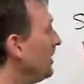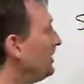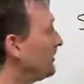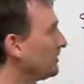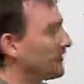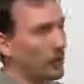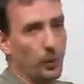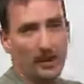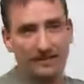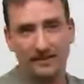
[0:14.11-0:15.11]
First of all,
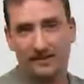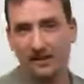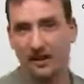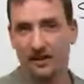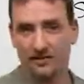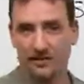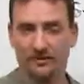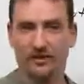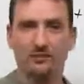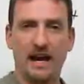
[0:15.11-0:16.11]
what is the
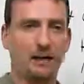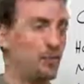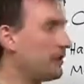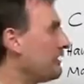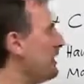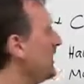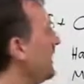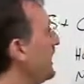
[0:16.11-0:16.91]
causative? You're wondering?